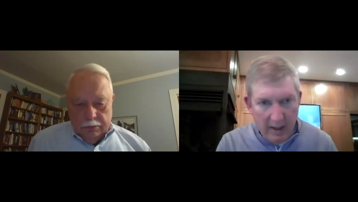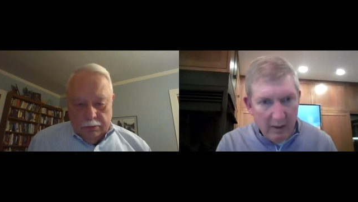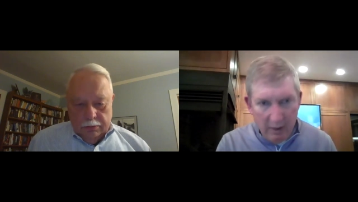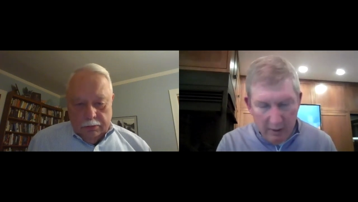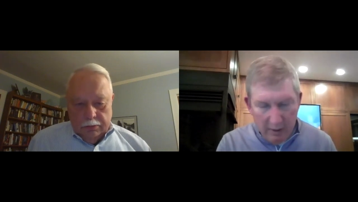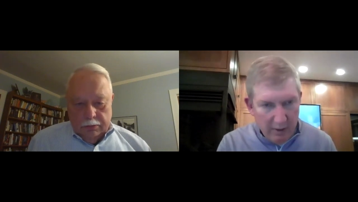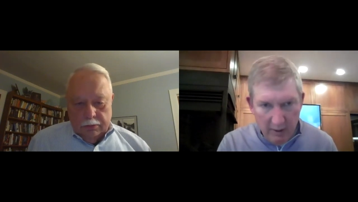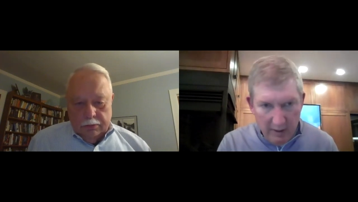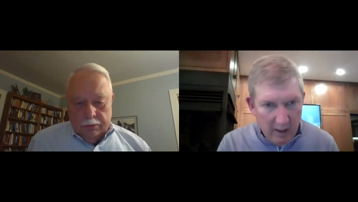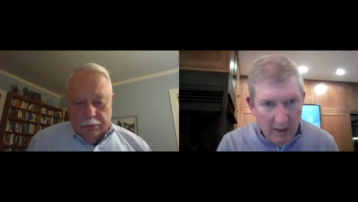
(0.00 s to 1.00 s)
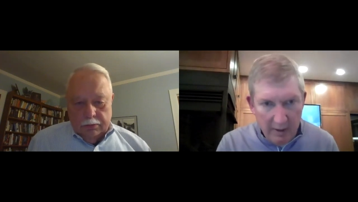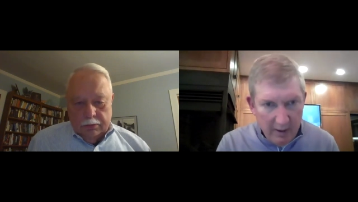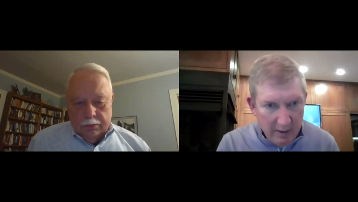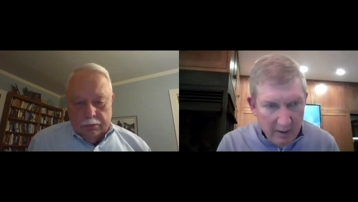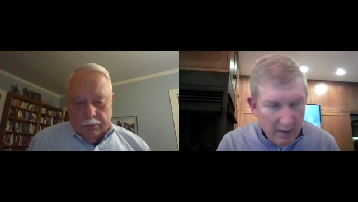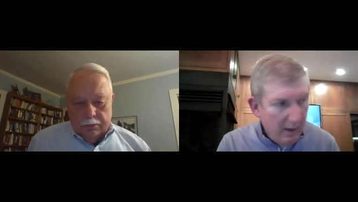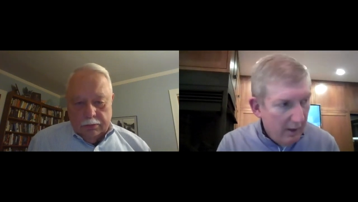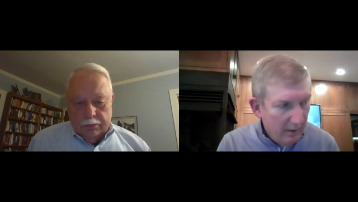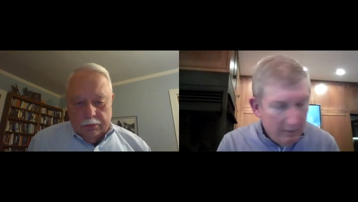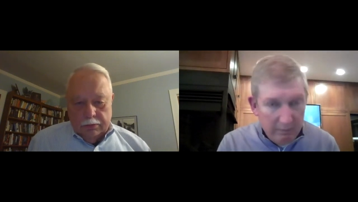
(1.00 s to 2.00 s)
Speaker 1: I learned early on that,
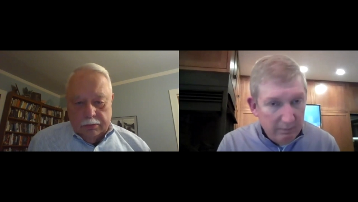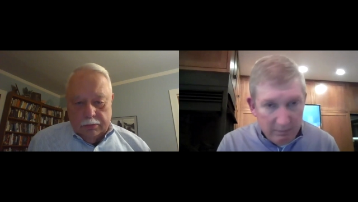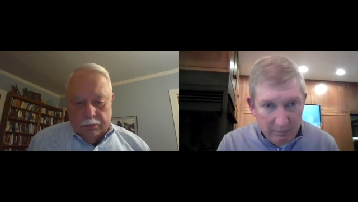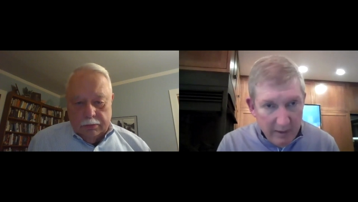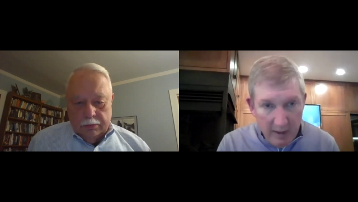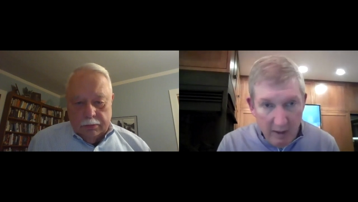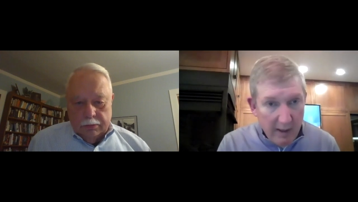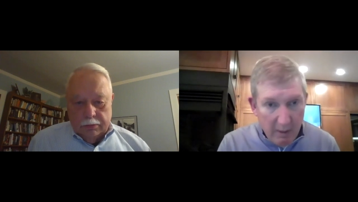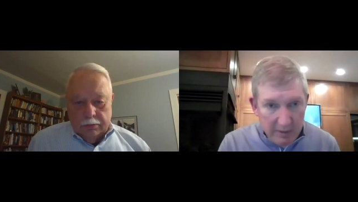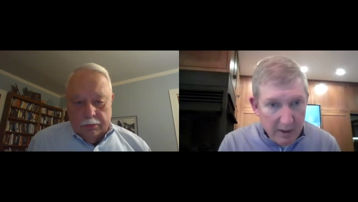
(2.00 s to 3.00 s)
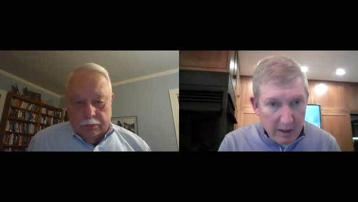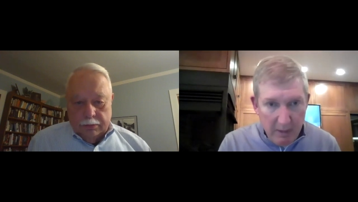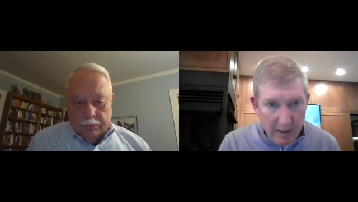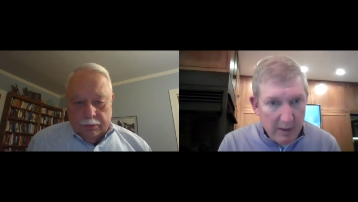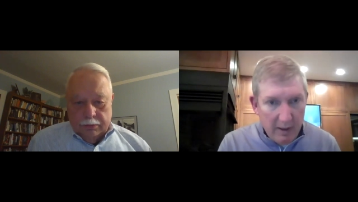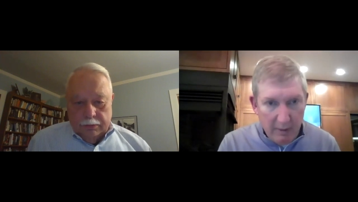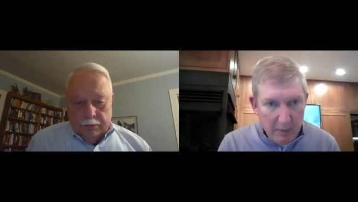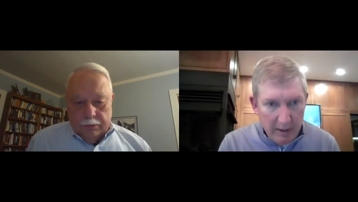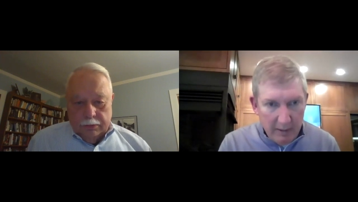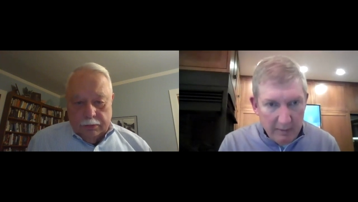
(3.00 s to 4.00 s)
you know, that was expected of
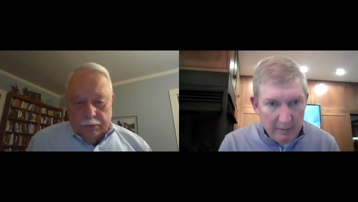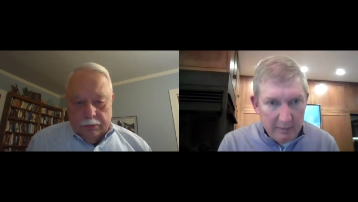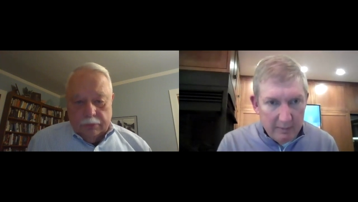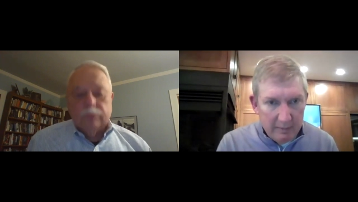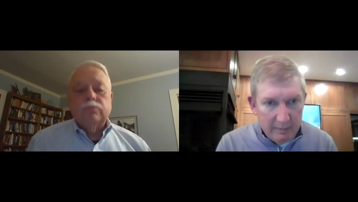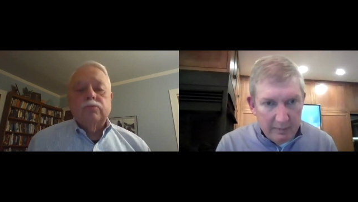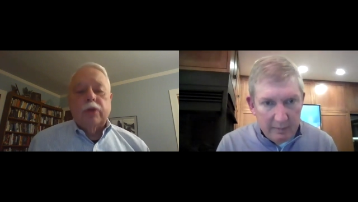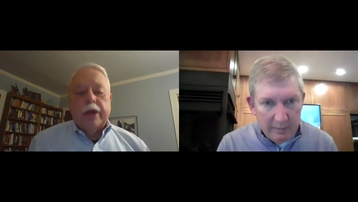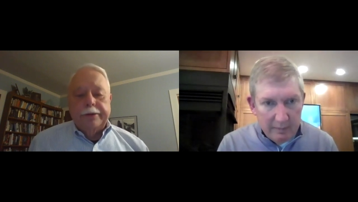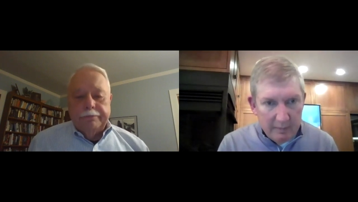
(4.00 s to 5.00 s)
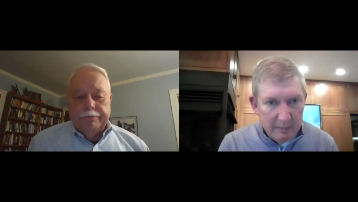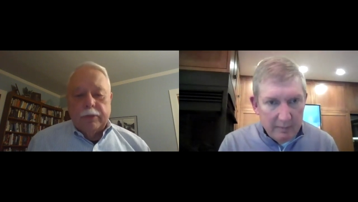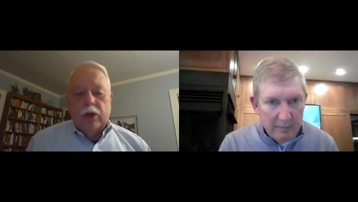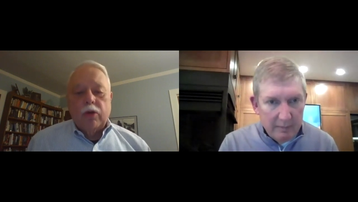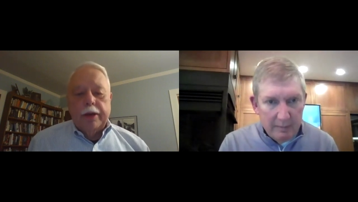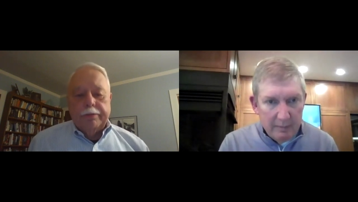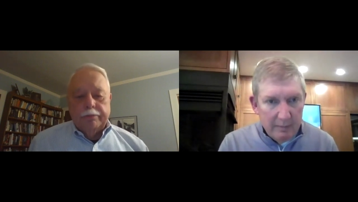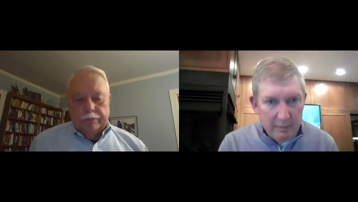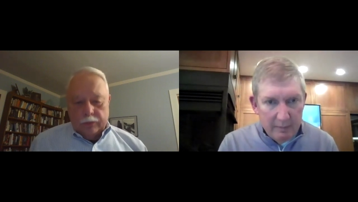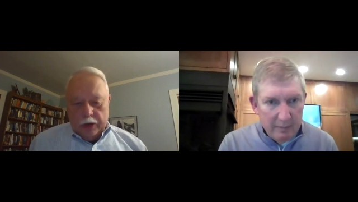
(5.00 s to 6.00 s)
me. Right. Okay.
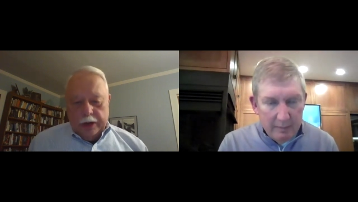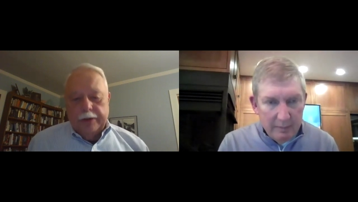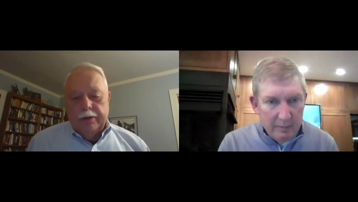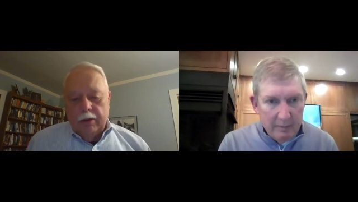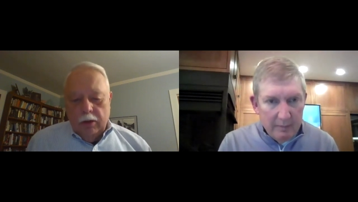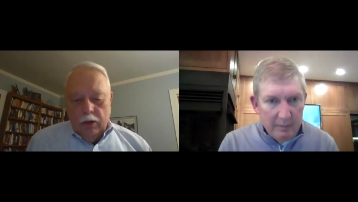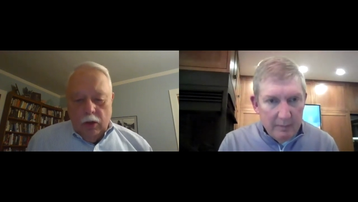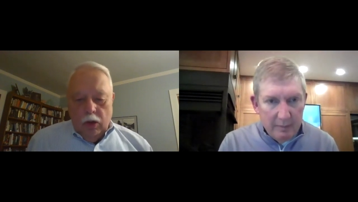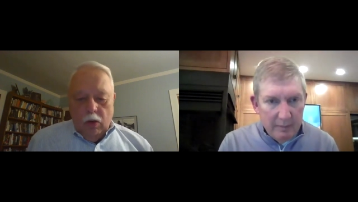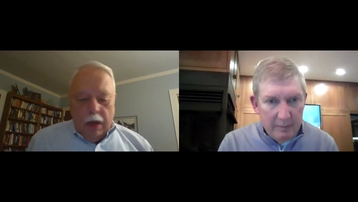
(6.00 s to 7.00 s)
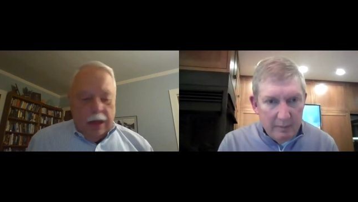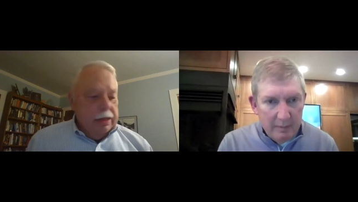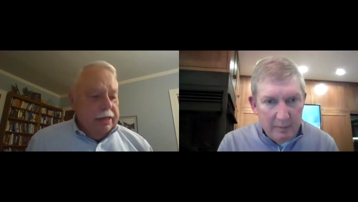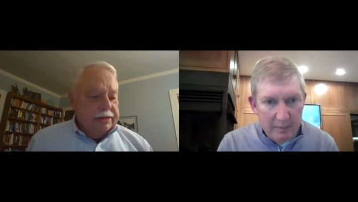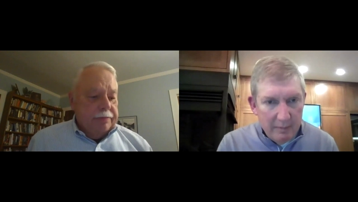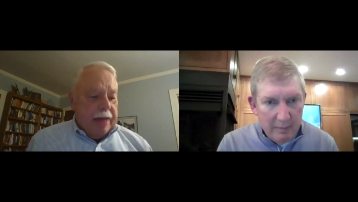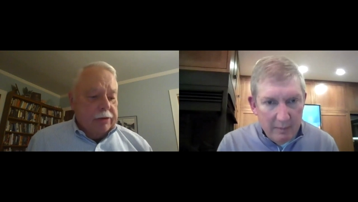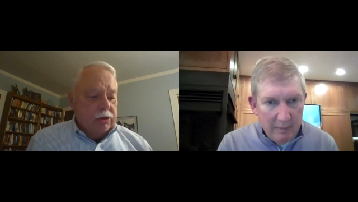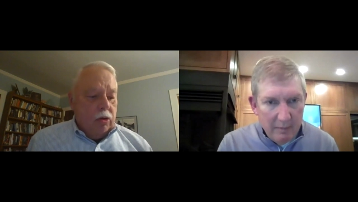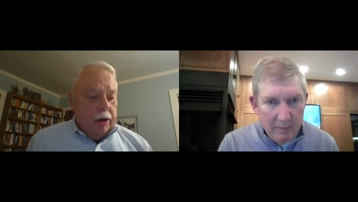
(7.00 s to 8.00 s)
Speaker 2: Great. Well, it's
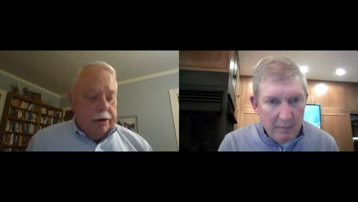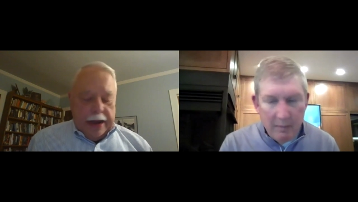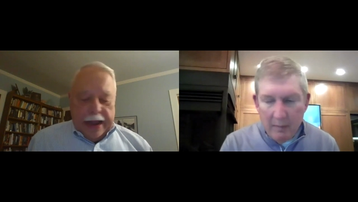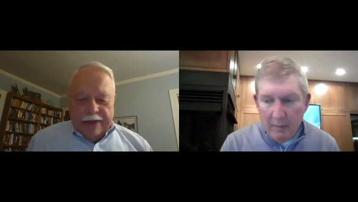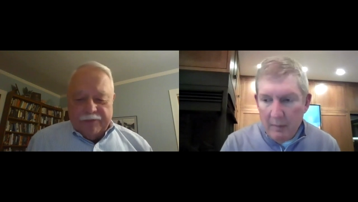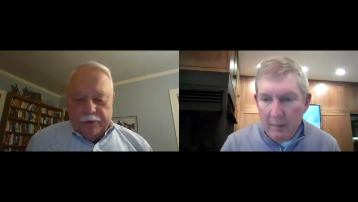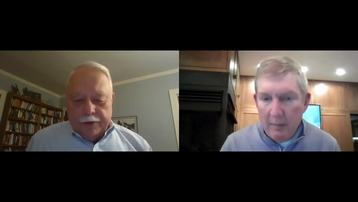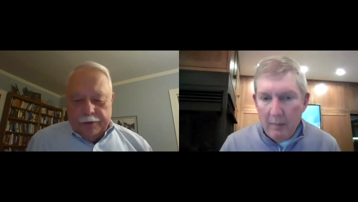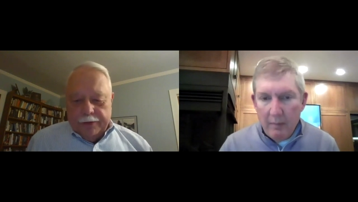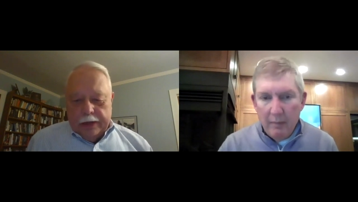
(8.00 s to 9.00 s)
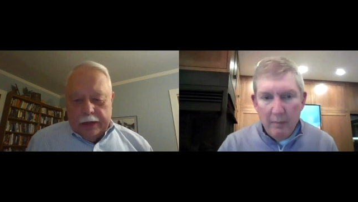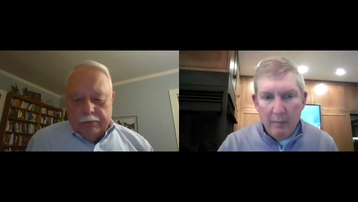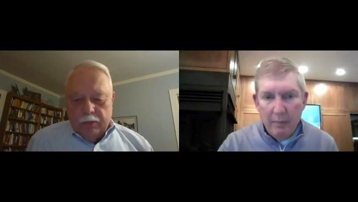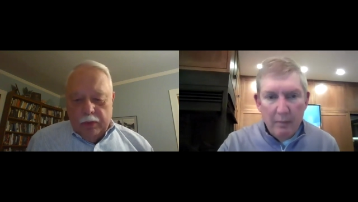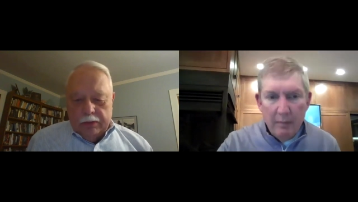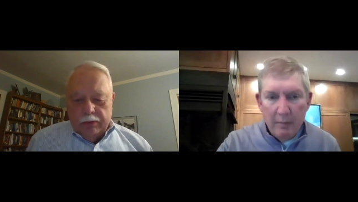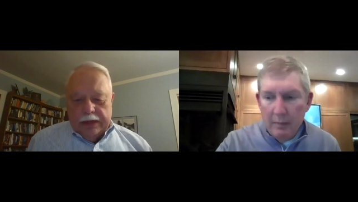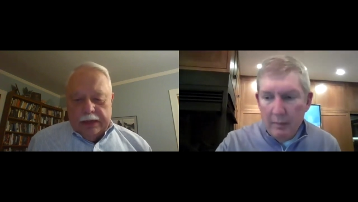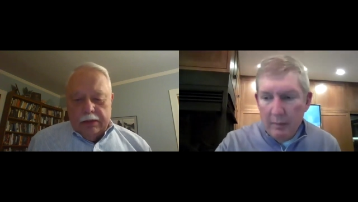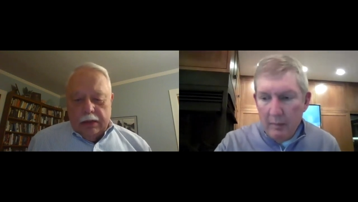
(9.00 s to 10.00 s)
about quarter after. Um, we,
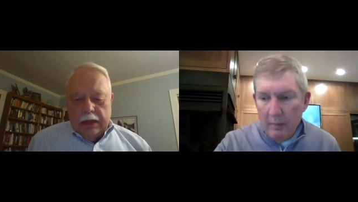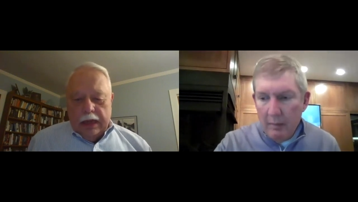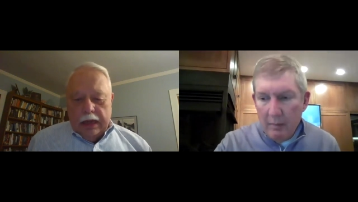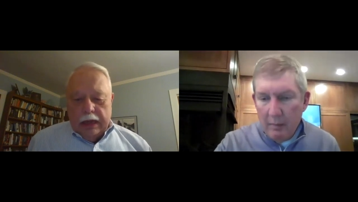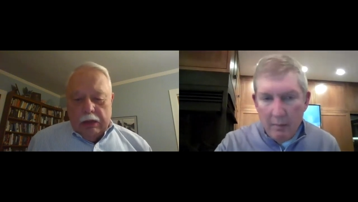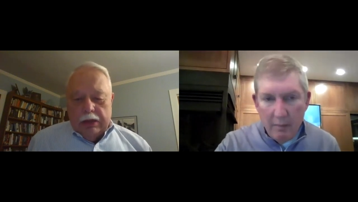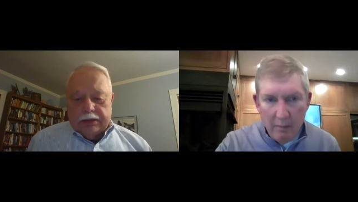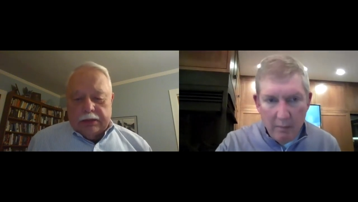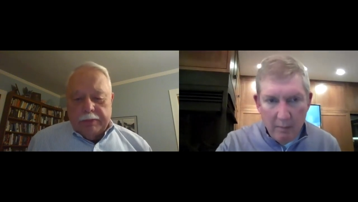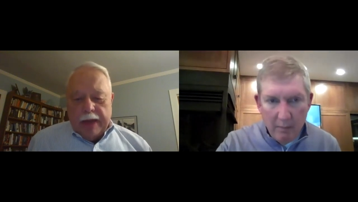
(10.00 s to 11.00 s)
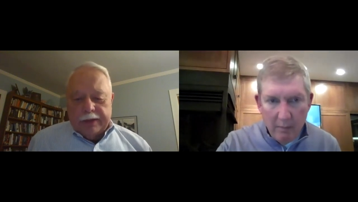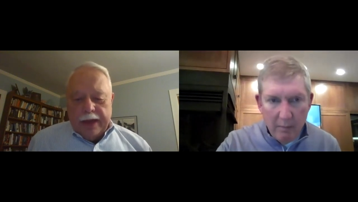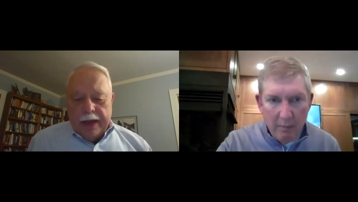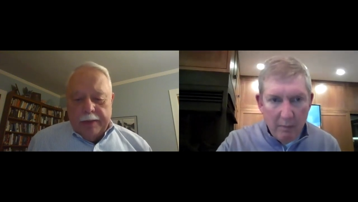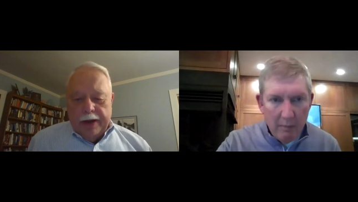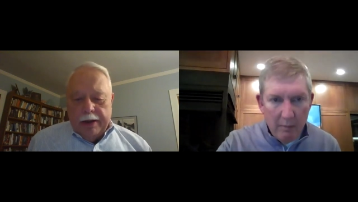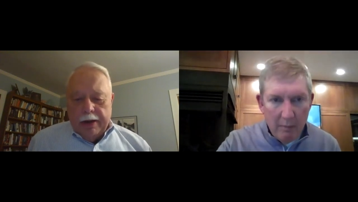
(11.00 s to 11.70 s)
we uh, it's about time. Erin,